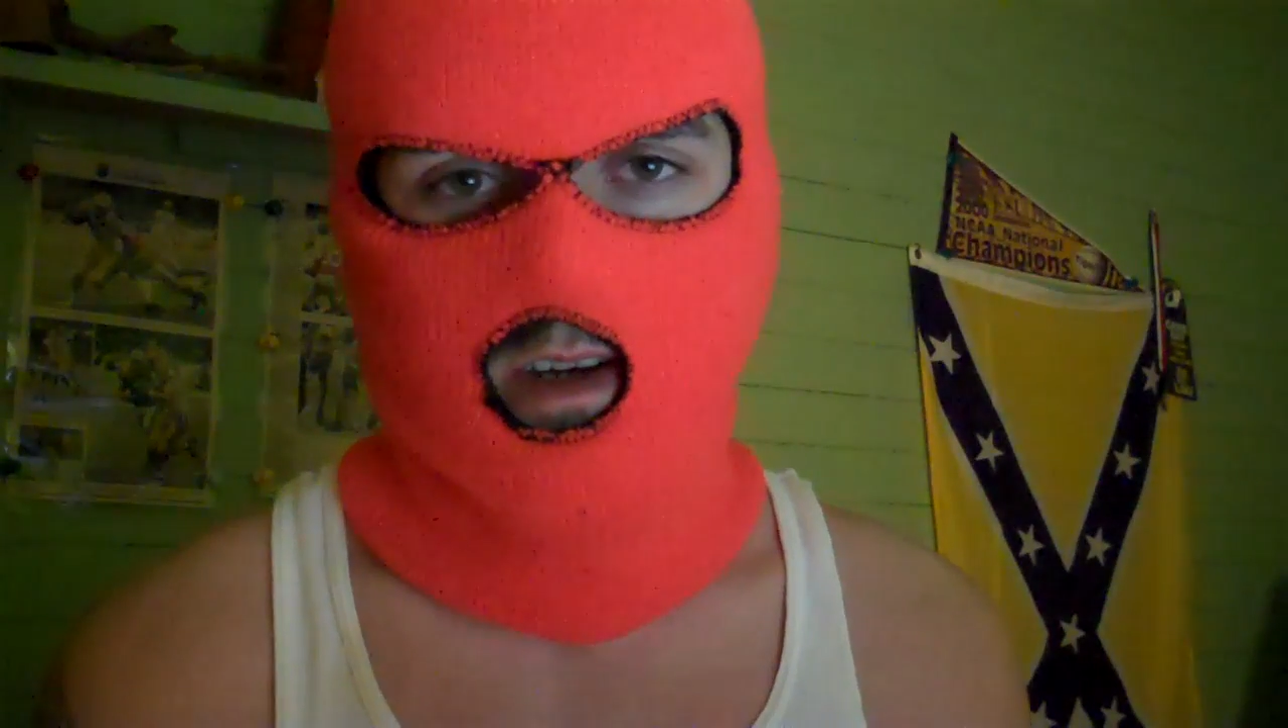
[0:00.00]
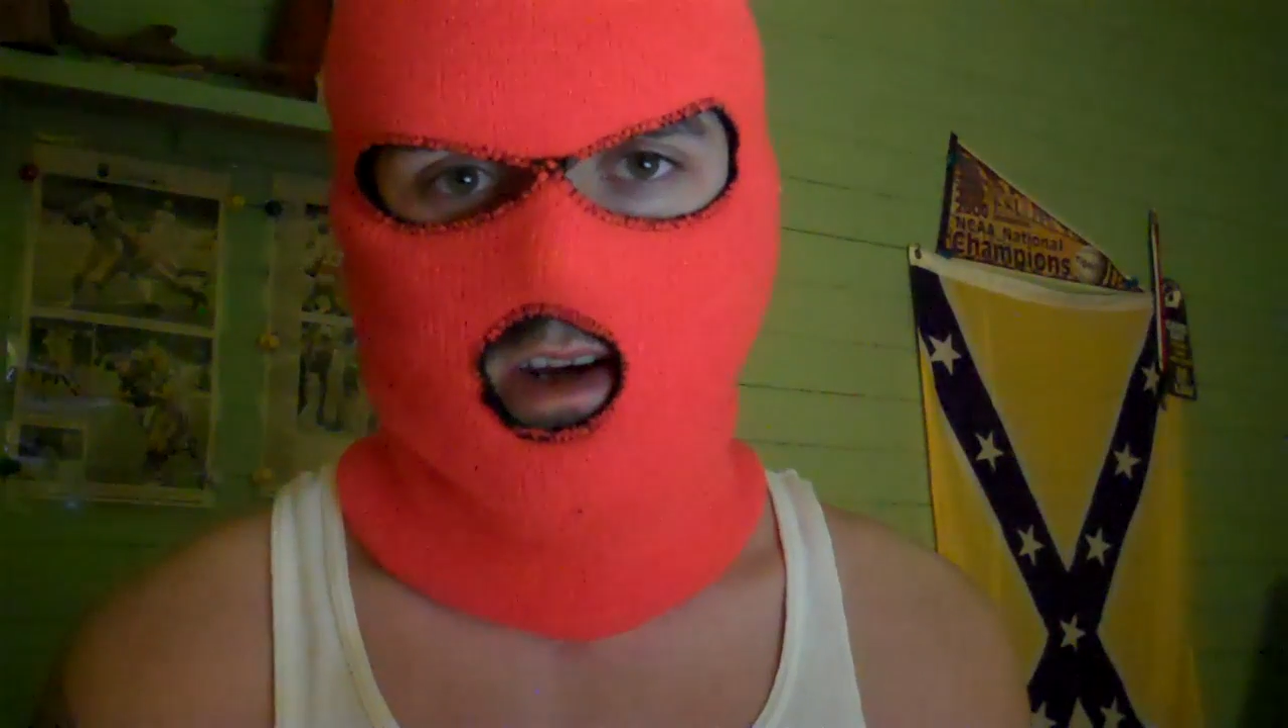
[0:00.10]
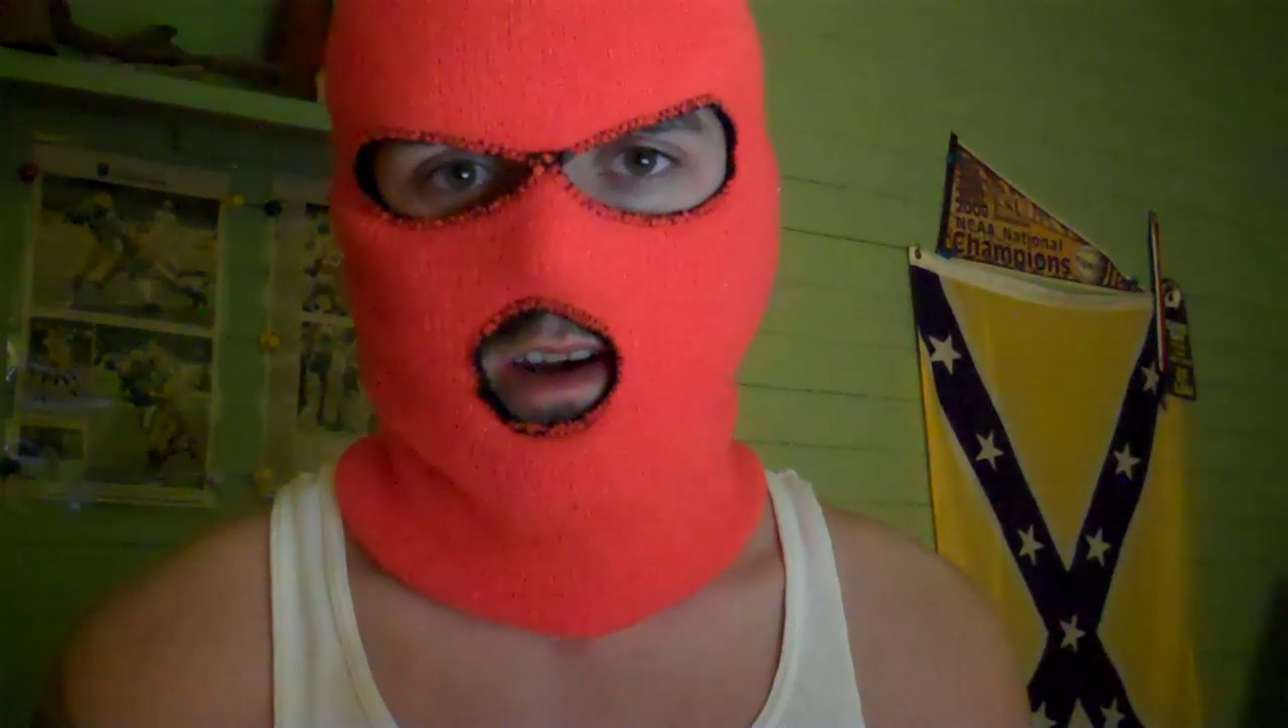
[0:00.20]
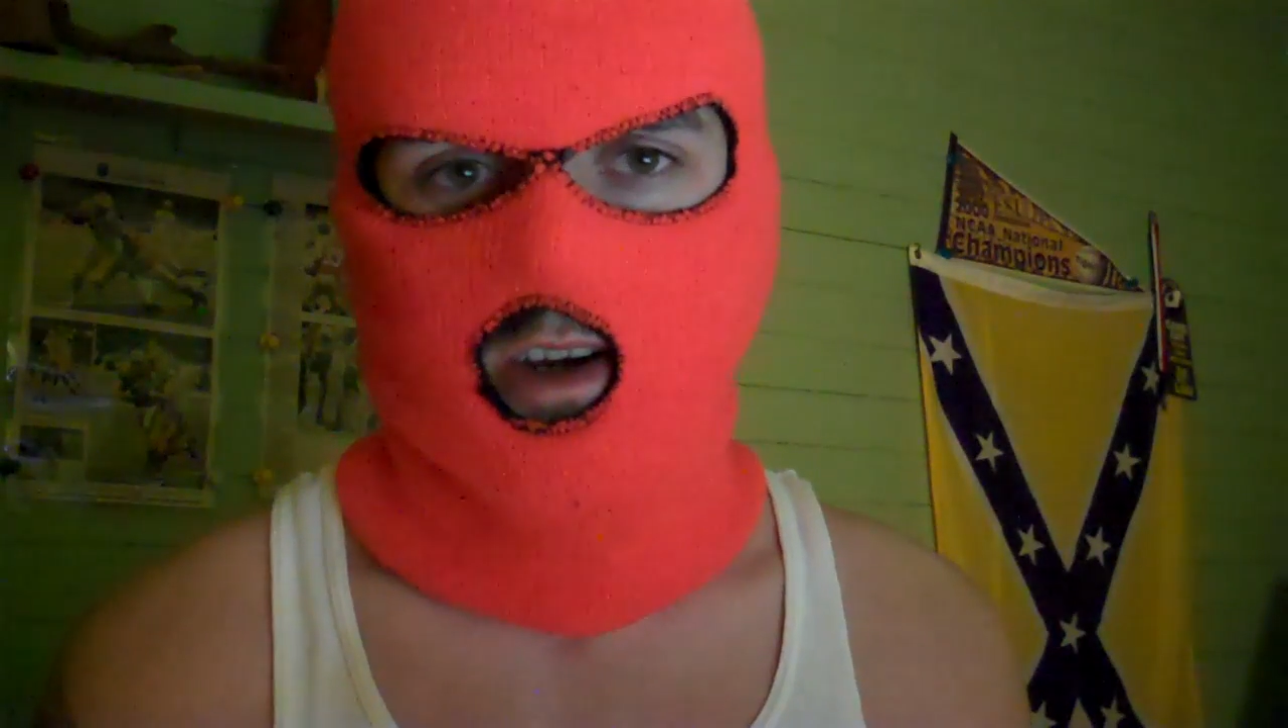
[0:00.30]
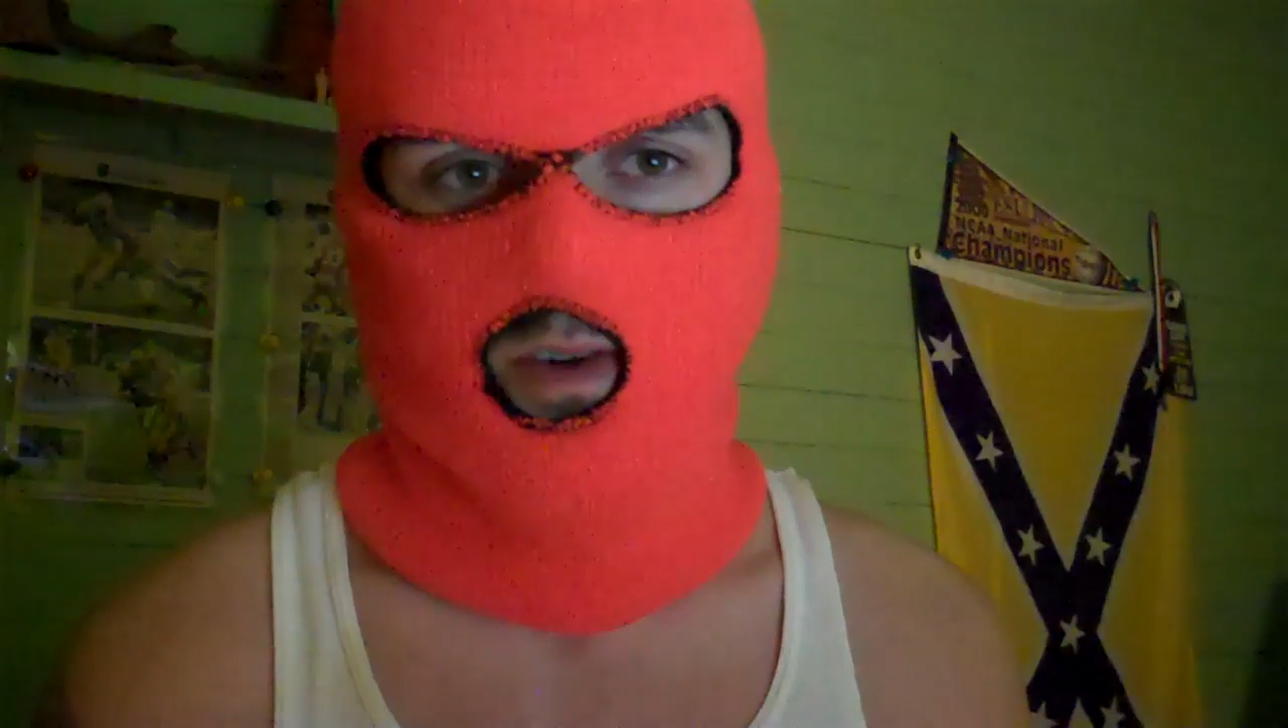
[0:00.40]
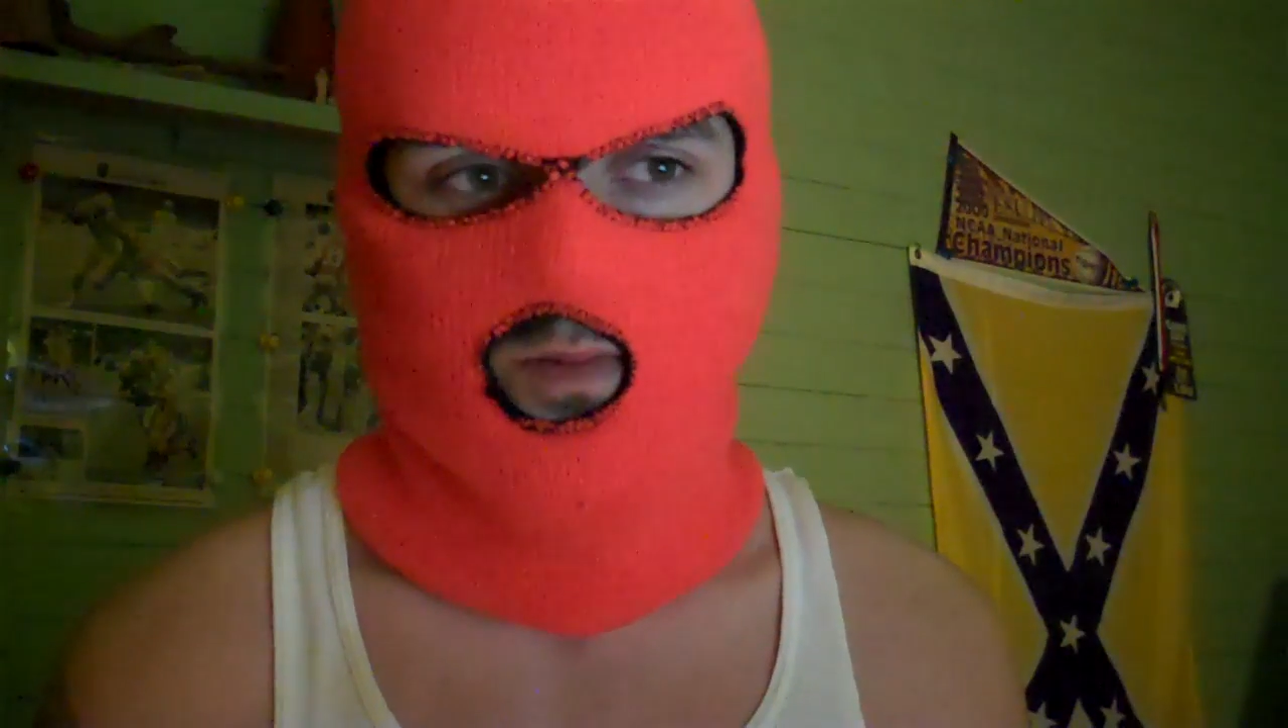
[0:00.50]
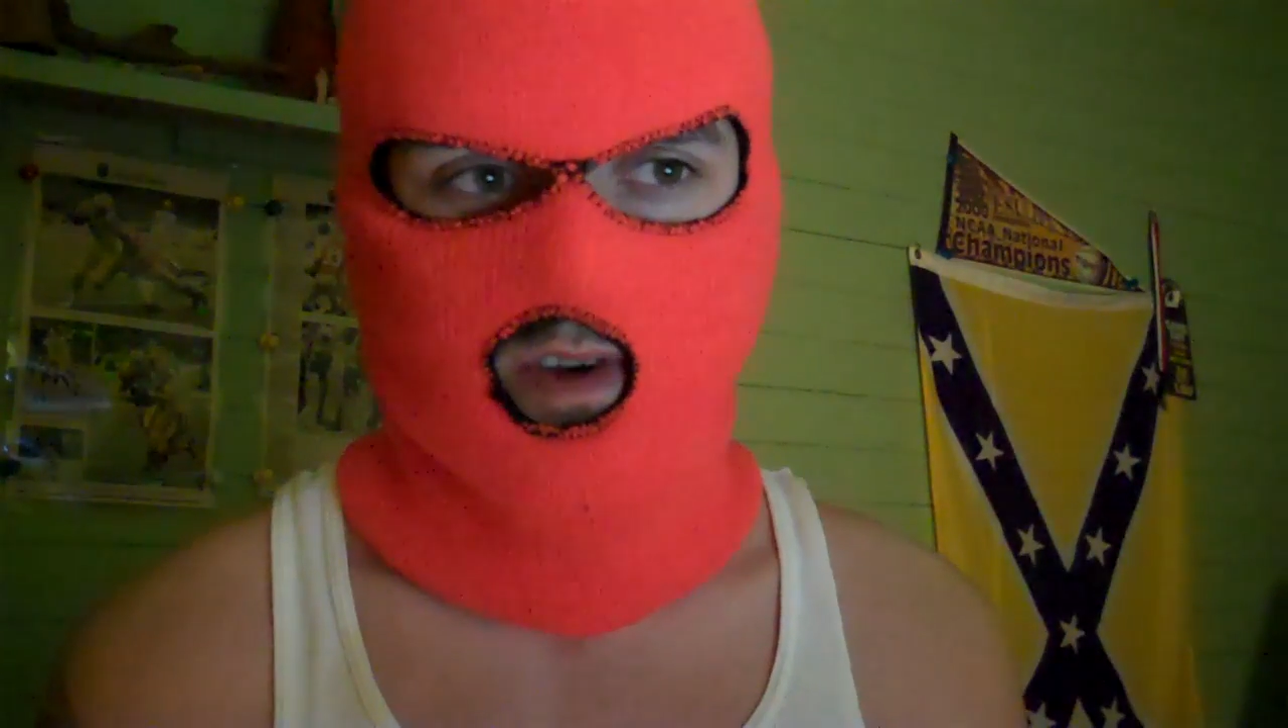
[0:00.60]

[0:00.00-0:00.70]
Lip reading: kind of like a